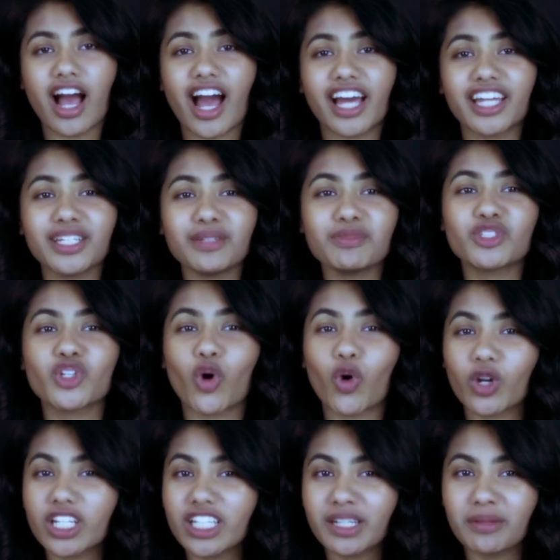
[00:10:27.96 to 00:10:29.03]
I am
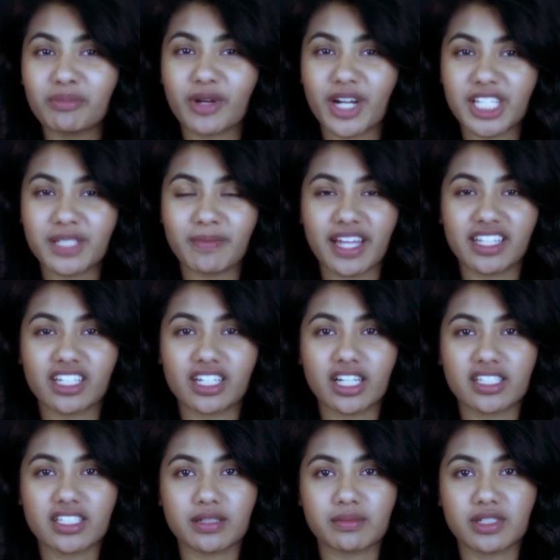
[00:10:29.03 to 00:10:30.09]
totally impressed by their
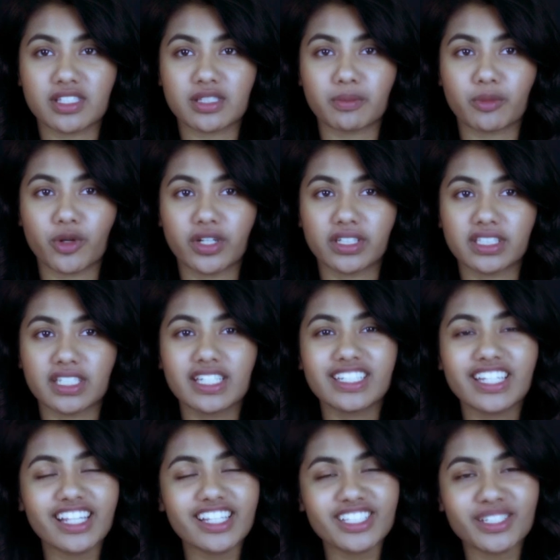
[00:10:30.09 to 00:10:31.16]
customer support.
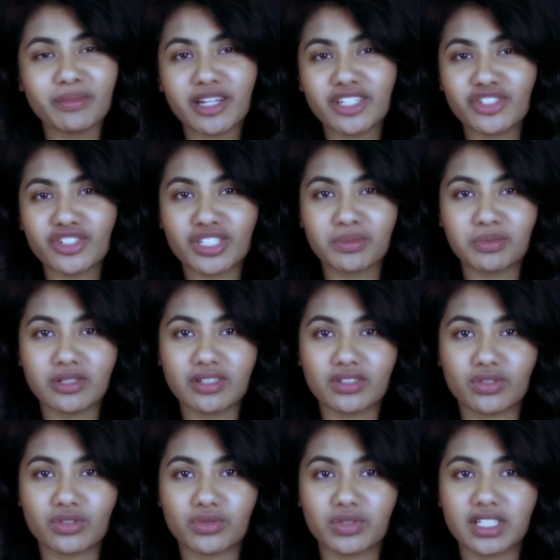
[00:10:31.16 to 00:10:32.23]
Tell us about your experience,
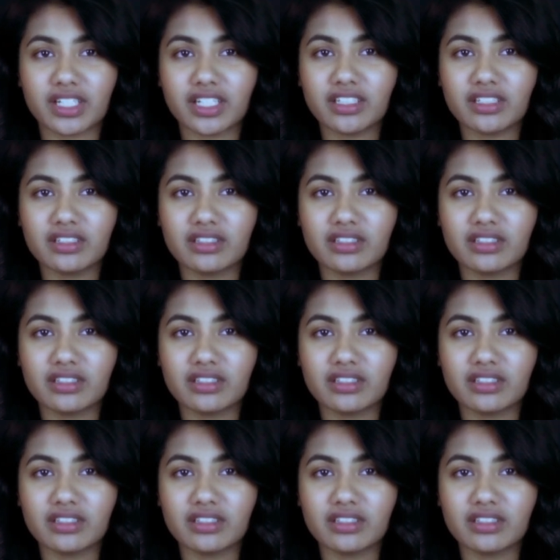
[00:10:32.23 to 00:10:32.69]
Ritwika.